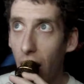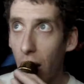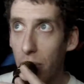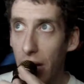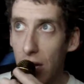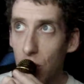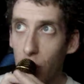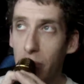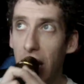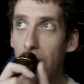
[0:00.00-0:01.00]
players
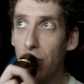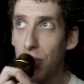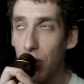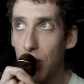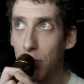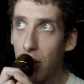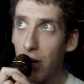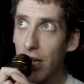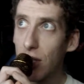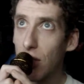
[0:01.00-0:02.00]
will be able to
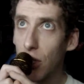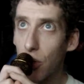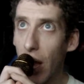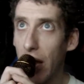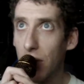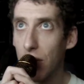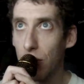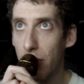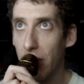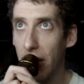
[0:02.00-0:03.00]
experience the trials and
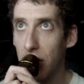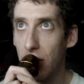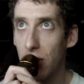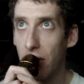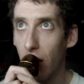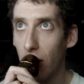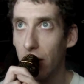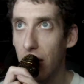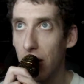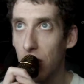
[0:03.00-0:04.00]
tribulations of the
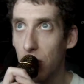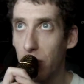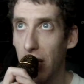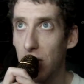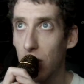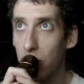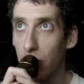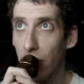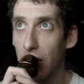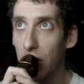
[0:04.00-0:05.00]
early days of space
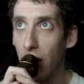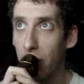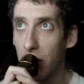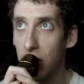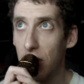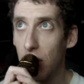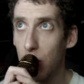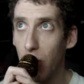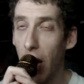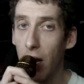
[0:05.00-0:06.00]
exploration on missions
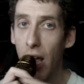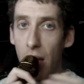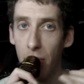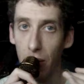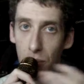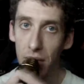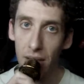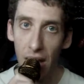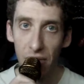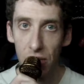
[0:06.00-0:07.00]
inspired by
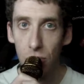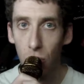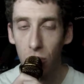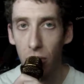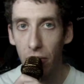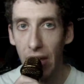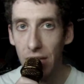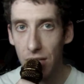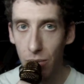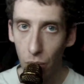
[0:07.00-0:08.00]
real-life historical
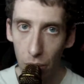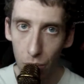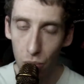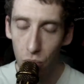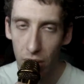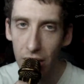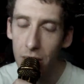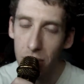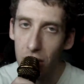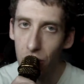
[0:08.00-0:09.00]
events. And what would
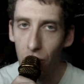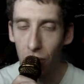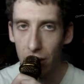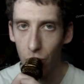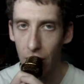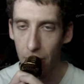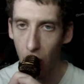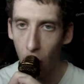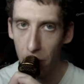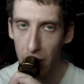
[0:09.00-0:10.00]
really be cool, and what I'm
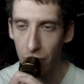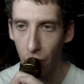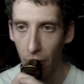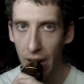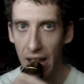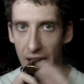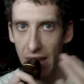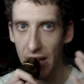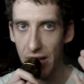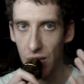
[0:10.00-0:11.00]
hoping for,
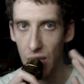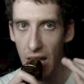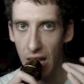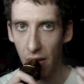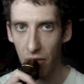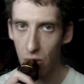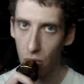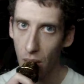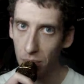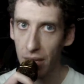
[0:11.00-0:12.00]
is if you
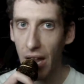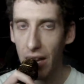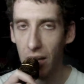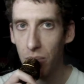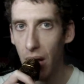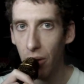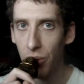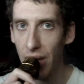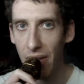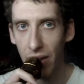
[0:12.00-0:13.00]
are replicating Apollo
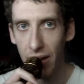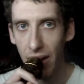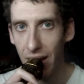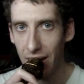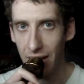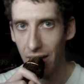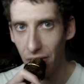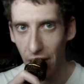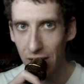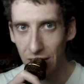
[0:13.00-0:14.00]
11,
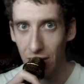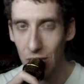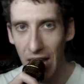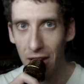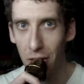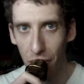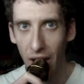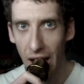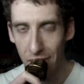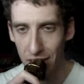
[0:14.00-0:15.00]
give us the Saturn
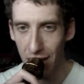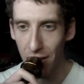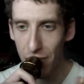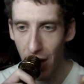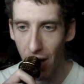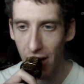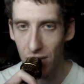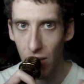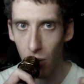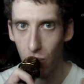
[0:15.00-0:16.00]
V. Give
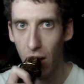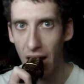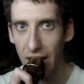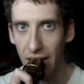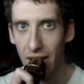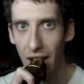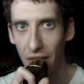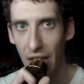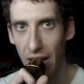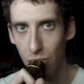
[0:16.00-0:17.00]
us a rocket
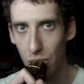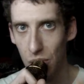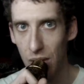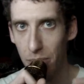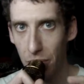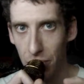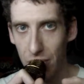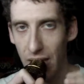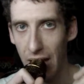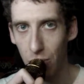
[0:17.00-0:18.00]
that
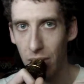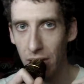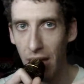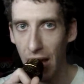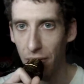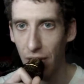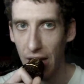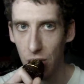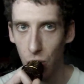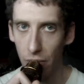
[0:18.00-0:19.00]
resembles like real life,
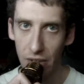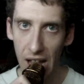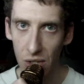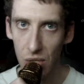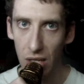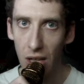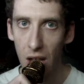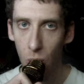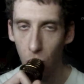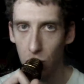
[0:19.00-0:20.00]
like sort of NASA
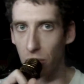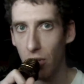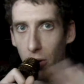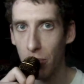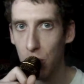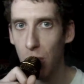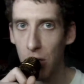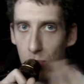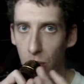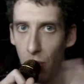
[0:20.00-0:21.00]
worked with Kerbal
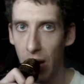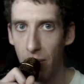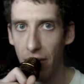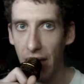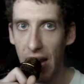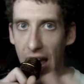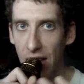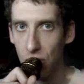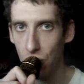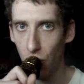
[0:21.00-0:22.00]
Space Program on that
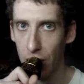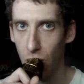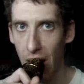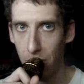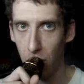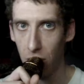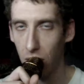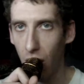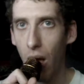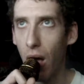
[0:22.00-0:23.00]
asteroid grabber
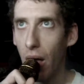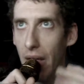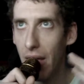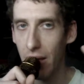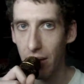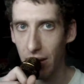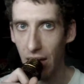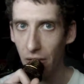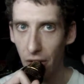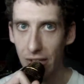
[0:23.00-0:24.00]
claw.
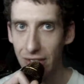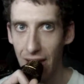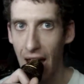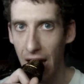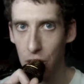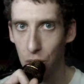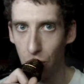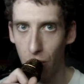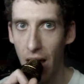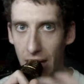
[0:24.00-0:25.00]
Give us the
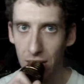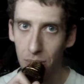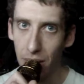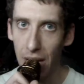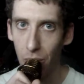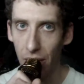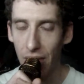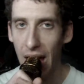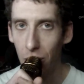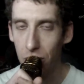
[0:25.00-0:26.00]
actual rocket to play with.
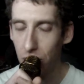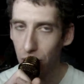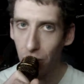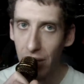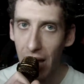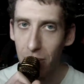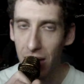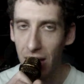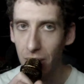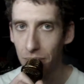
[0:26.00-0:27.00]
How cool would that
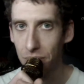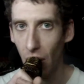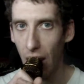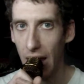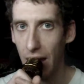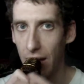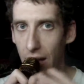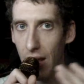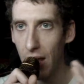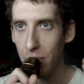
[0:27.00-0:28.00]
be?
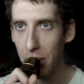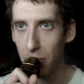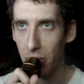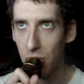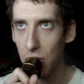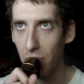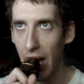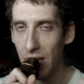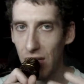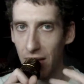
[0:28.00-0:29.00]
And people are
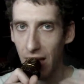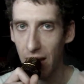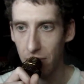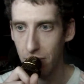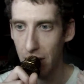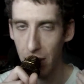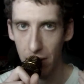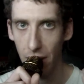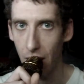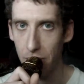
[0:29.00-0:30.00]
surmising that maybe
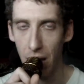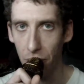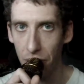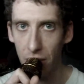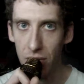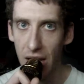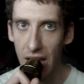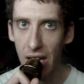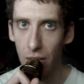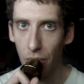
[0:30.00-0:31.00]
Apollo
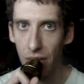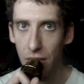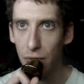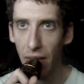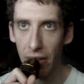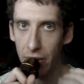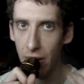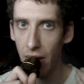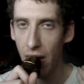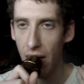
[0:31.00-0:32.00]
13, with its failure